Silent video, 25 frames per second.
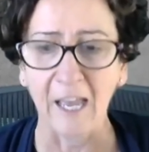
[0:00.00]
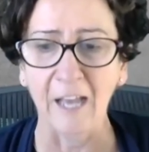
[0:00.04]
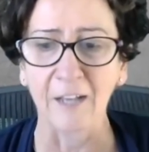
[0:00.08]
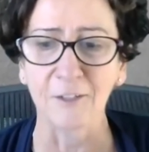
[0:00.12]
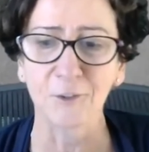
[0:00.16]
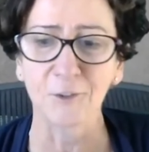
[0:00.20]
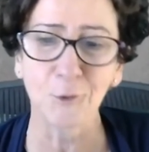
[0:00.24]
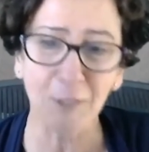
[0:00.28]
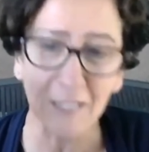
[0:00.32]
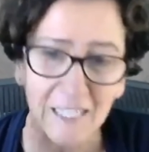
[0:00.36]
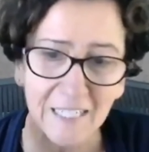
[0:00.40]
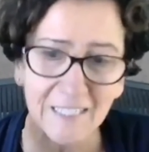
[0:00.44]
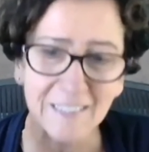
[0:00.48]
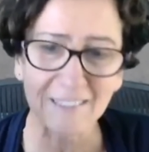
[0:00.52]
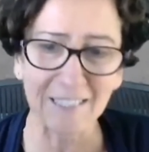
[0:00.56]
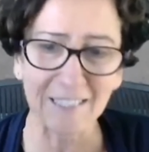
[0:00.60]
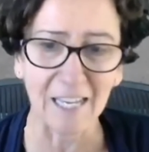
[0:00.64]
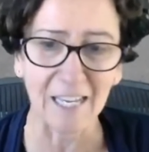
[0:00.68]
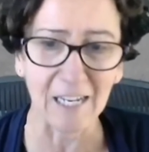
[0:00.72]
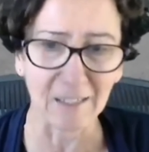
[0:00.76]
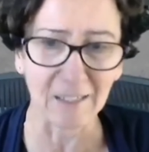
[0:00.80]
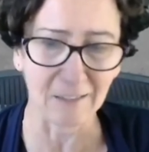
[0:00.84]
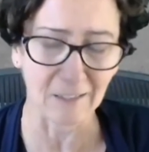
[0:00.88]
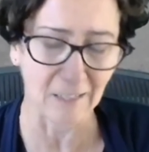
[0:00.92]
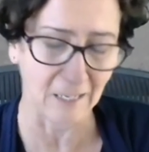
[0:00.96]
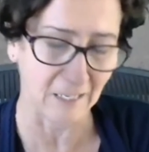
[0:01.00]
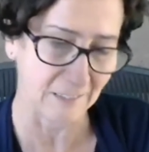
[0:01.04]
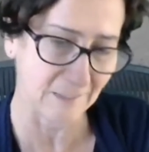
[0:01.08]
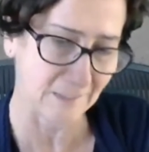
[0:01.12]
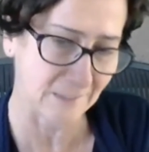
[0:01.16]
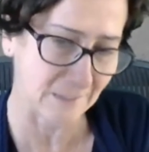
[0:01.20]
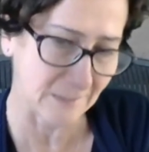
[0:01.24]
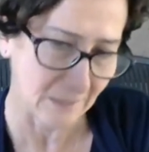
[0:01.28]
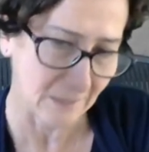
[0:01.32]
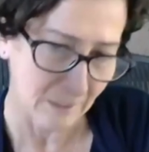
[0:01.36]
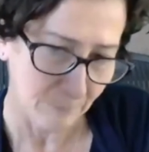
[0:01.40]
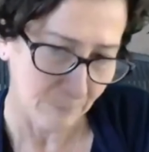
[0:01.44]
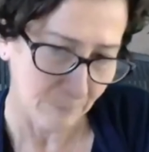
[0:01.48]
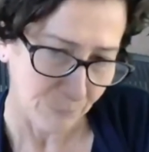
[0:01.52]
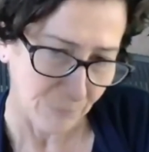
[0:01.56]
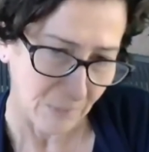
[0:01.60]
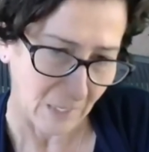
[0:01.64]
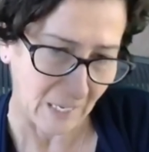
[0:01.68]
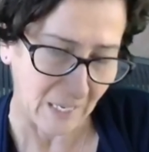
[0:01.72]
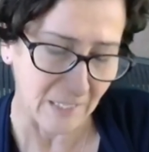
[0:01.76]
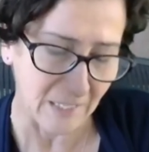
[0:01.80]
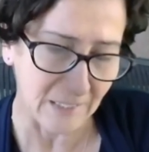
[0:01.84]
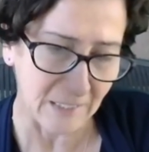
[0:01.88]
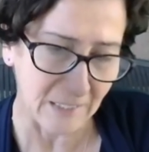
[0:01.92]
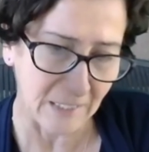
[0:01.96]
Uh, to the extent, as
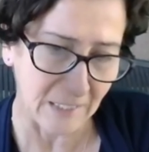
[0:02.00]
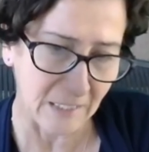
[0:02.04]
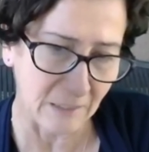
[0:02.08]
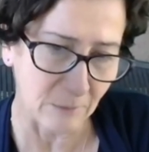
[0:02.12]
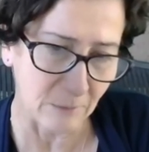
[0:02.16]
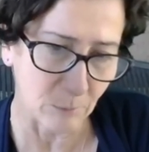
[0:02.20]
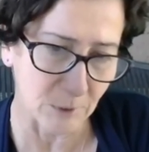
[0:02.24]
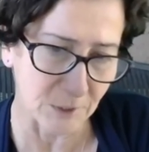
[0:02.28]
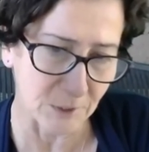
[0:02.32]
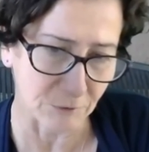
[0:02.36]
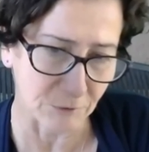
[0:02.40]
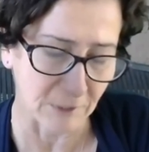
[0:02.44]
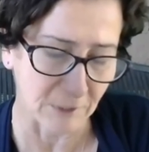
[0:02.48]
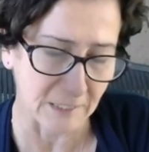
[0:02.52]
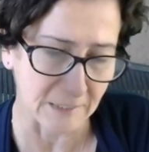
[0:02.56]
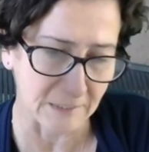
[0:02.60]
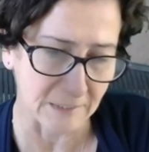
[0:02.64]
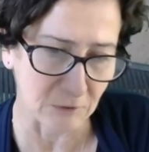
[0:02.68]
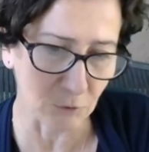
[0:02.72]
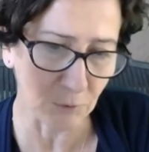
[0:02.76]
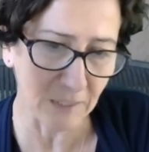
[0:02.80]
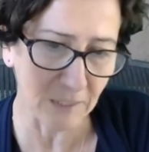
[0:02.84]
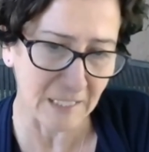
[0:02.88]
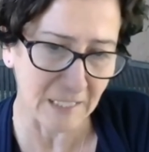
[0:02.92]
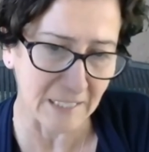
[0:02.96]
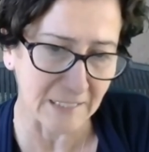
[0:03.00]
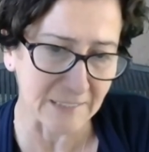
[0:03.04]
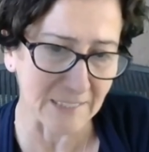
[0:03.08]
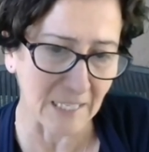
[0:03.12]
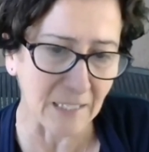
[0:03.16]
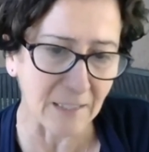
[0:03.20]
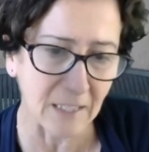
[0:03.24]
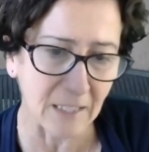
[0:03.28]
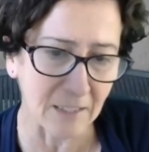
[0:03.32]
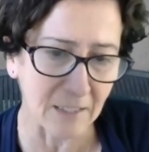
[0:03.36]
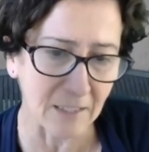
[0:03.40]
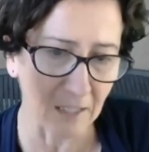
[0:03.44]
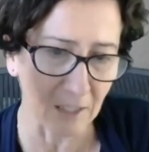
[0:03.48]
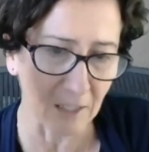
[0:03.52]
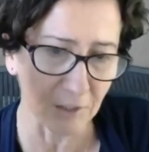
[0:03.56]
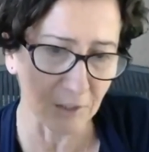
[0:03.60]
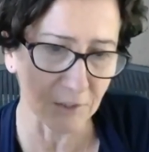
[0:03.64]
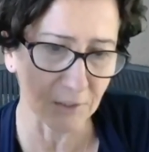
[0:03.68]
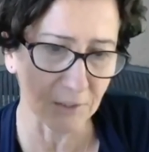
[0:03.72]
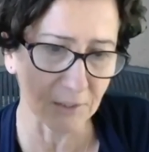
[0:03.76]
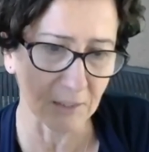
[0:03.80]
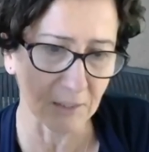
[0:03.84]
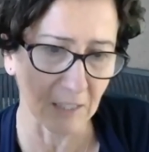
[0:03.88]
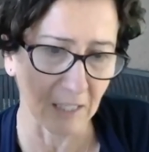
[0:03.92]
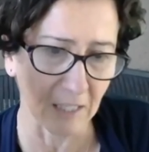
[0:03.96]
Andy was right, to the extent that
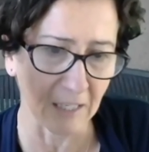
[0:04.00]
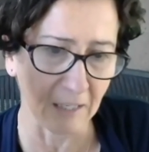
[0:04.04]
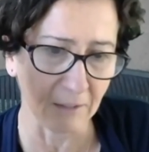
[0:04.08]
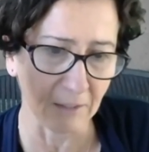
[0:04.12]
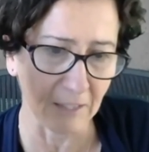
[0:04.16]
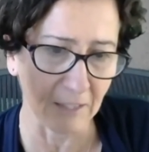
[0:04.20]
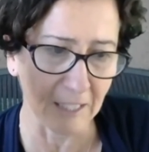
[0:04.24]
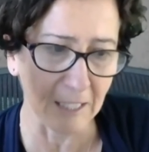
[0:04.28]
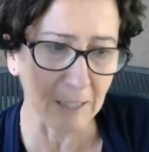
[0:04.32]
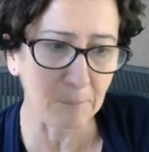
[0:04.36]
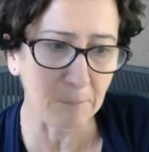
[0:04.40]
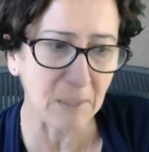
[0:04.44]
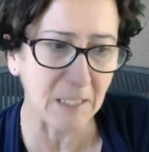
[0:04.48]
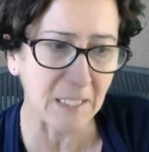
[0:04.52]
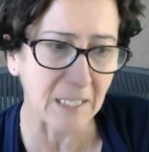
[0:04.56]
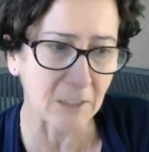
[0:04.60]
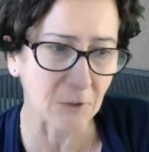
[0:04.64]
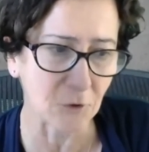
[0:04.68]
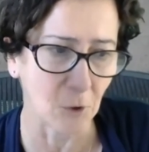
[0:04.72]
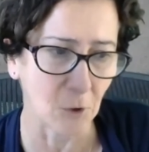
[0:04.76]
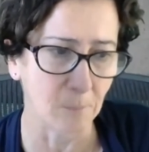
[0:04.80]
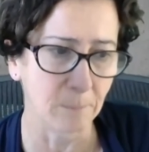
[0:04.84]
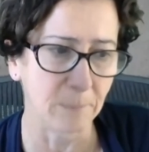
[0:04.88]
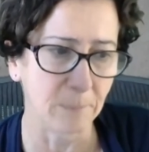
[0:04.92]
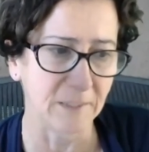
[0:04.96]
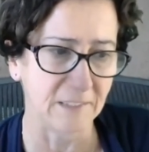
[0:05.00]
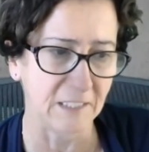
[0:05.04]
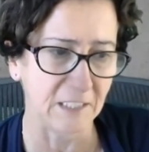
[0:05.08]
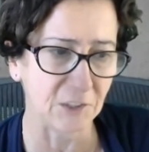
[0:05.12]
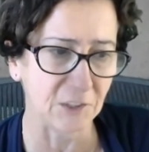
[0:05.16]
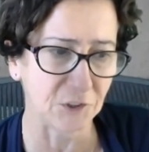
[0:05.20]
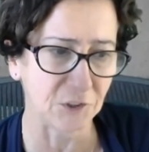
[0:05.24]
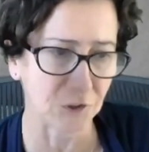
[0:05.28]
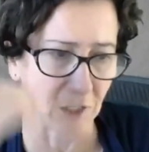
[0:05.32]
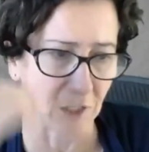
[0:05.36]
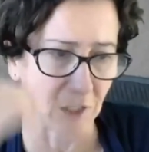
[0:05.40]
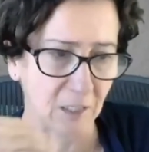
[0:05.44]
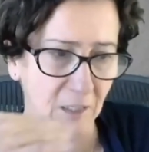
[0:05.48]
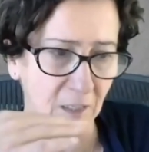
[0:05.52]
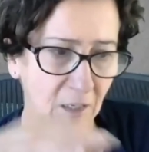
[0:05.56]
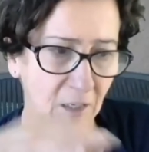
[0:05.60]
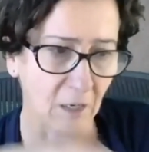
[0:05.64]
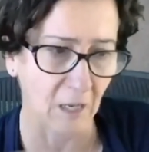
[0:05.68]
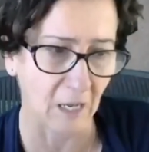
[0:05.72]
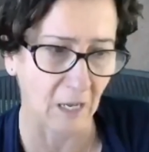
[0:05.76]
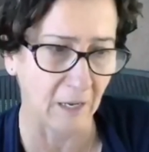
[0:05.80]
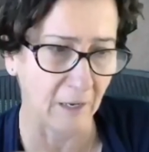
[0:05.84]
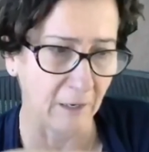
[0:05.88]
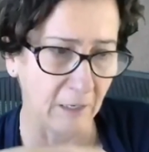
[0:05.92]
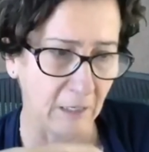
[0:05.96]
there's uh, limited competition
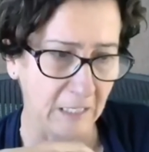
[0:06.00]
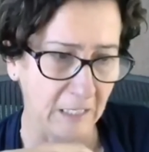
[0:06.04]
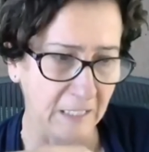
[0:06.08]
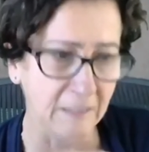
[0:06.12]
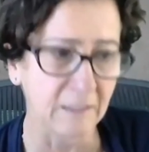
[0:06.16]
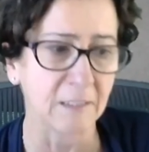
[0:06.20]
uh,